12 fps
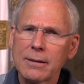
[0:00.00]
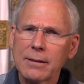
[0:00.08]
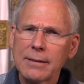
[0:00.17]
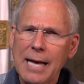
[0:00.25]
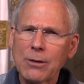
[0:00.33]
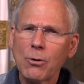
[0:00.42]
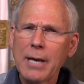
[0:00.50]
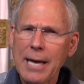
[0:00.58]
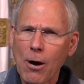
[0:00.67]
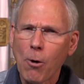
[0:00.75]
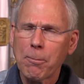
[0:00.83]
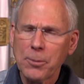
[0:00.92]
That'll
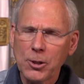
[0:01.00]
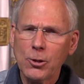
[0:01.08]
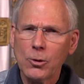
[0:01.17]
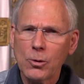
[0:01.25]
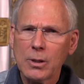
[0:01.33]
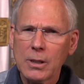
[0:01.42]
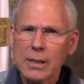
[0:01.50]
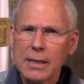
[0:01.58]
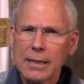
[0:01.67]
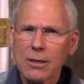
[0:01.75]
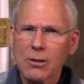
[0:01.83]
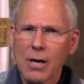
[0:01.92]
help you
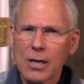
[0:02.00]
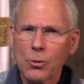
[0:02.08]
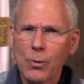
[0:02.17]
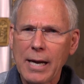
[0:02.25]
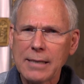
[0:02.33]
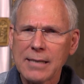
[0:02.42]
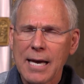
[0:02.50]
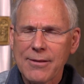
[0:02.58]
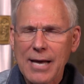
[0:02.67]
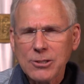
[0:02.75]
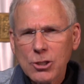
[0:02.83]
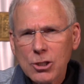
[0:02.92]
in a lot of ways. That's a